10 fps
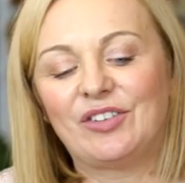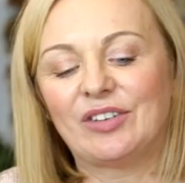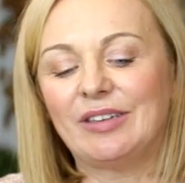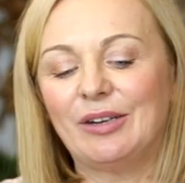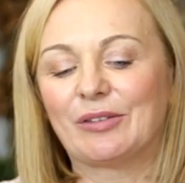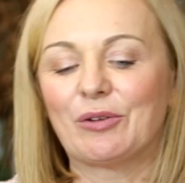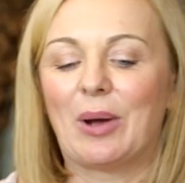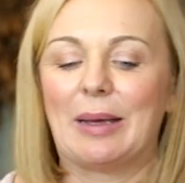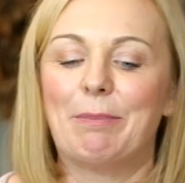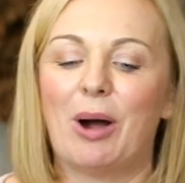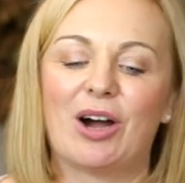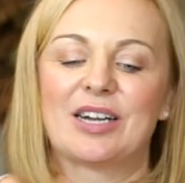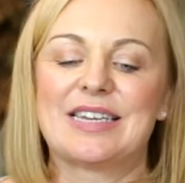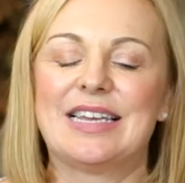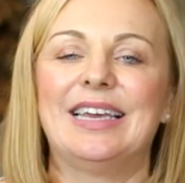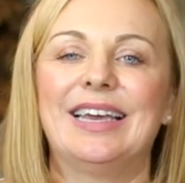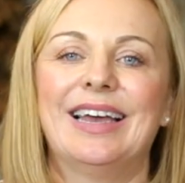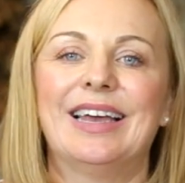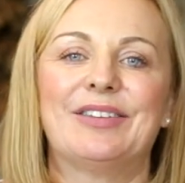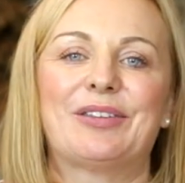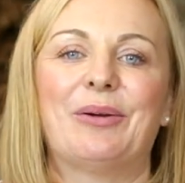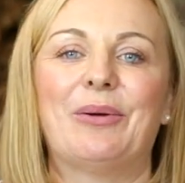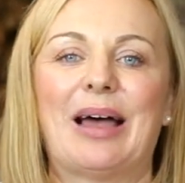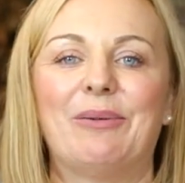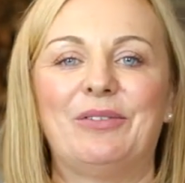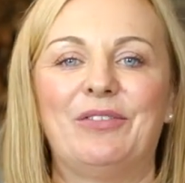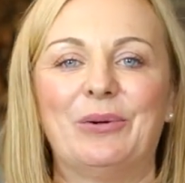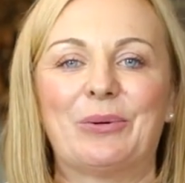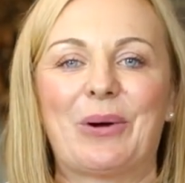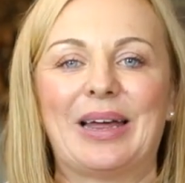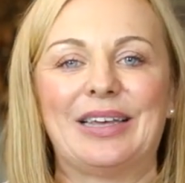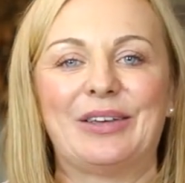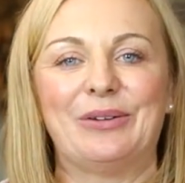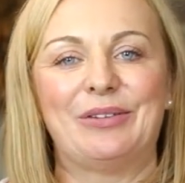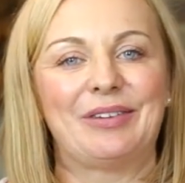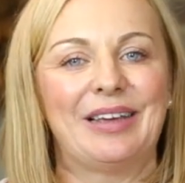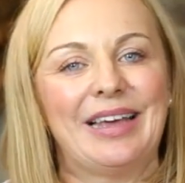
It just looks quite party, so I would feel quite good